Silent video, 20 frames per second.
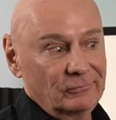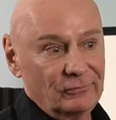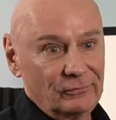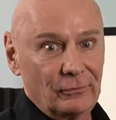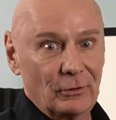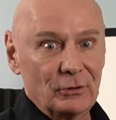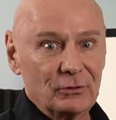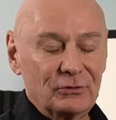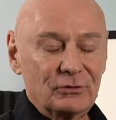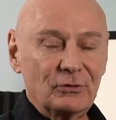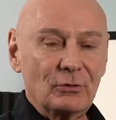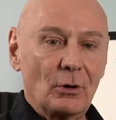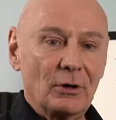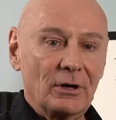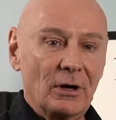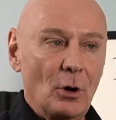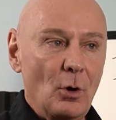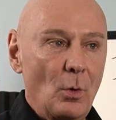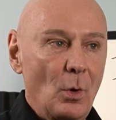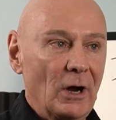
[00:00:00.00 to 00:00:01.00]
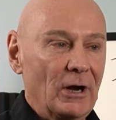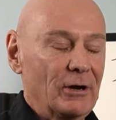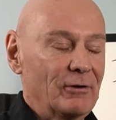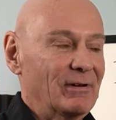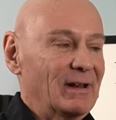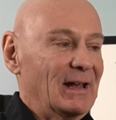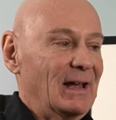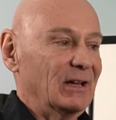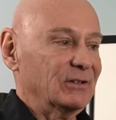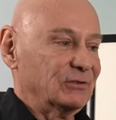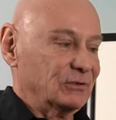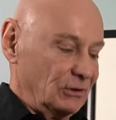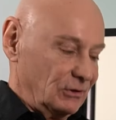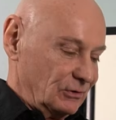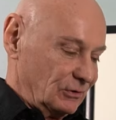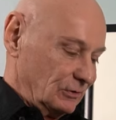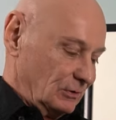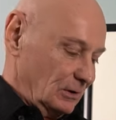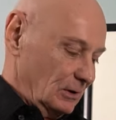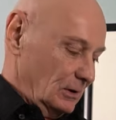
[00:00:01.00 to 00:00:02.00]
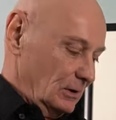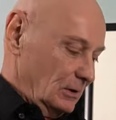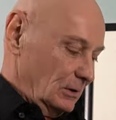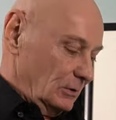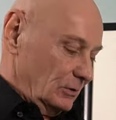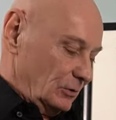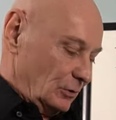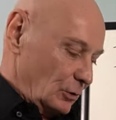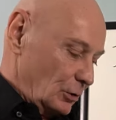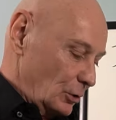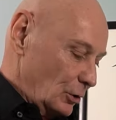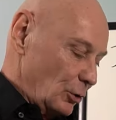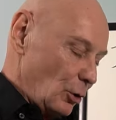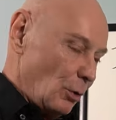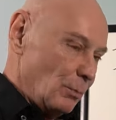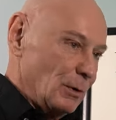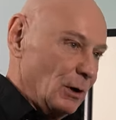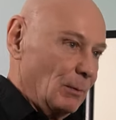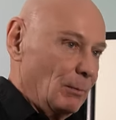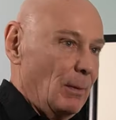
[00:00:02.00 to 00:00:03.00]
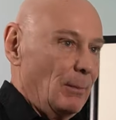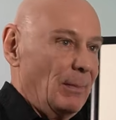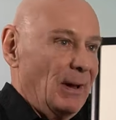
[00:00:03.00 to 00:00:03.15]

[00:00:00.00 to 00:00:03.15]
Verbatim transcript: first start acquiring assets. So you can open up a